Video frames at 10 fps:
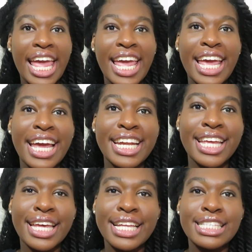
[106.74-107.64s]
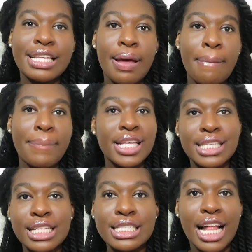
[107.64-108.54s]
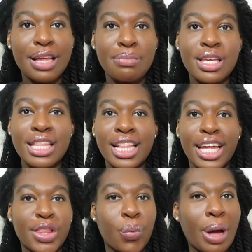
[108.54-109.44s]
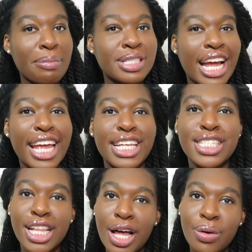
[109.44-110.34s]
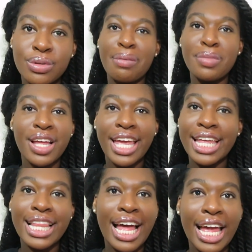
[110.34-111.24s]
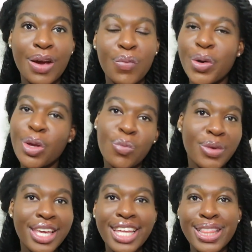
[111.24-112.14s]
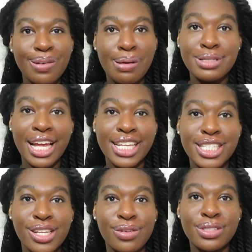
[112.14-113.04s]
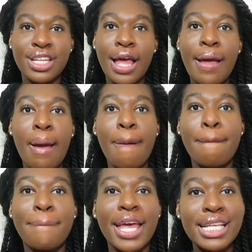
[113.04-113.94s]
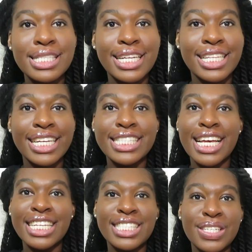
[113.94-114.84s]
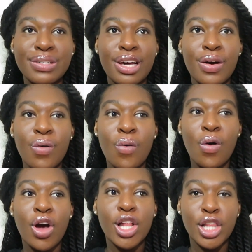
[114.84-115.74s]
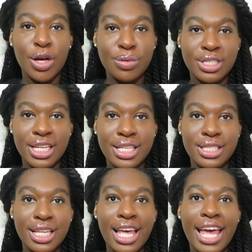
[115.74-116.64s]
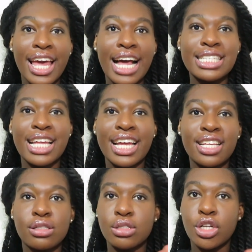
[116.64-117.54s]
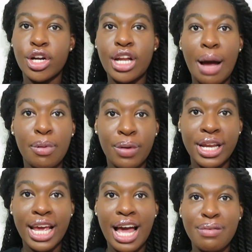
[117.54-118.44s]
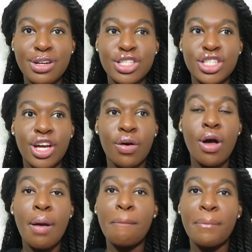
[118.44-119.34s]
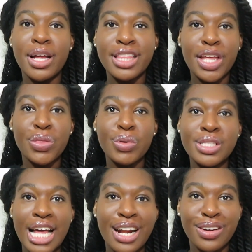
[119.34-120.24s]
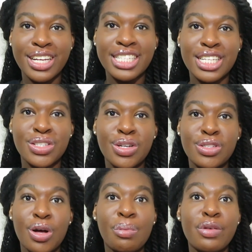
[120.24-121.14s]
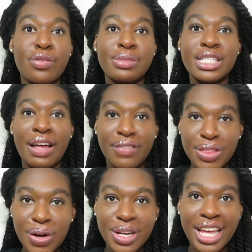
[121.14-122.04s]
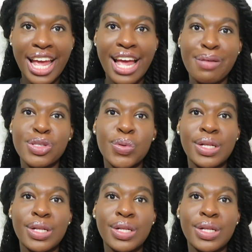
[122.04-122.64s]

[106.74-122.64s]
and it's basically telling me that like the website is closed. And I'm looking like, what do you mean the website is closed? basically Testudo closes. It has like certain operating hours. So Monday through Saturday, Testudo's open from 7.30 a.m. to